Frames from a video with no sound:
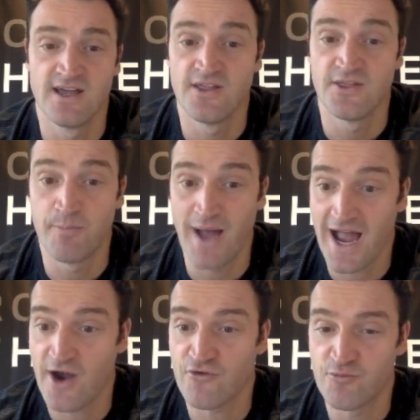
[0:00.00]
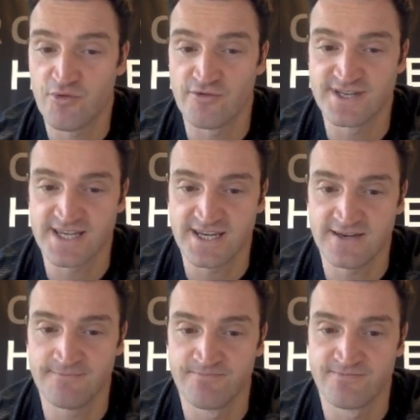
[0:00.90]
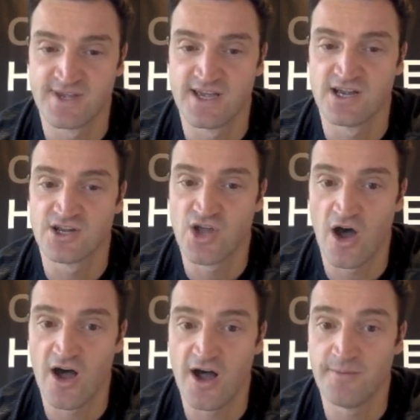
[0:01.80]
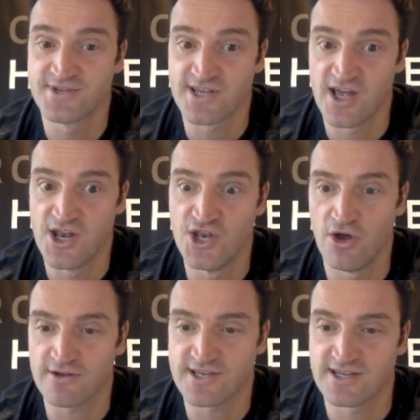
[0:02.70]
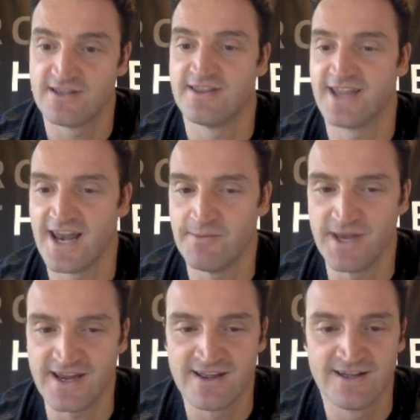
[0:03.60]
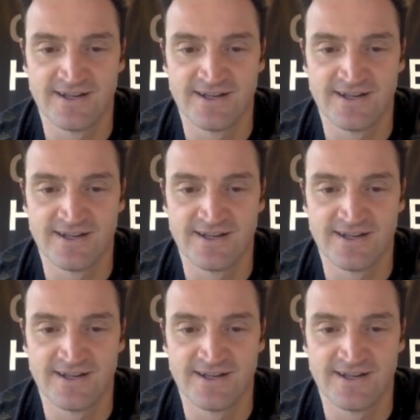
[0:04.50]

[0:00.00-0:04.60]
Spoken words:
the power of protein, carbs are not the enemy,